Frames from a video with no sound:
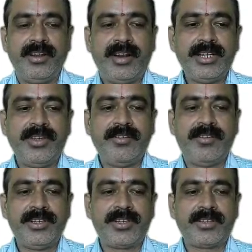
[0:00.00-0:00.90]
Transferring
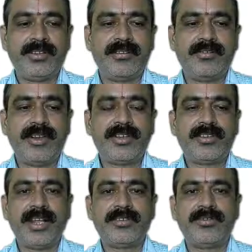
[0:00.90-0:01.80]
funds.
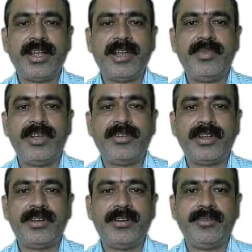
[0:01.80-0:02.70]
Funds transfer can be
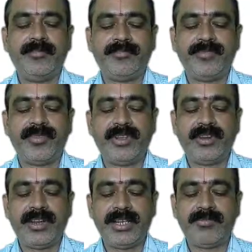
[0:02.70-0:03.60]
effected.
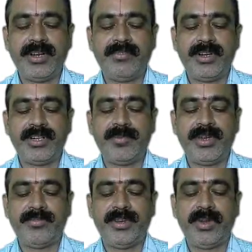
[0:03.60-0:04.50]
Transferring funds
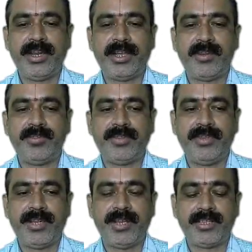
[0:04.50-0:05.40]
between one account
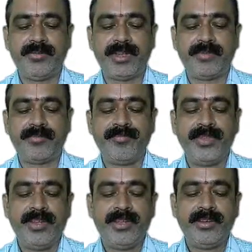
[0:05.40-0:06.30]
of the customer
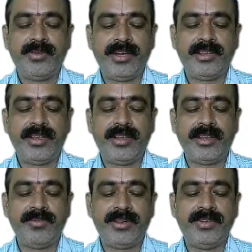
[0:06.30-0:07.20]
to another
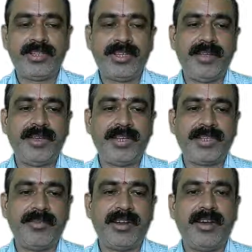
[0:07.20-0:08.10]
account of the same
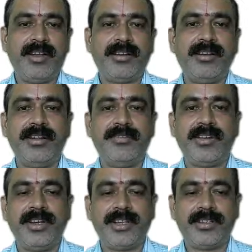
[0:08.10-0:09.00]
customer or
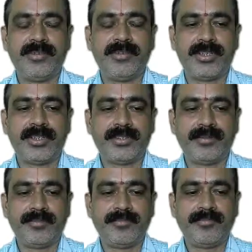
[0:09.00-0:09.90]
different
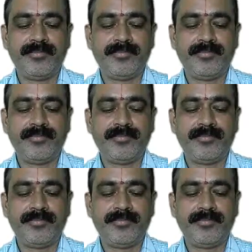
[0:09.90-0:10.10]
customers.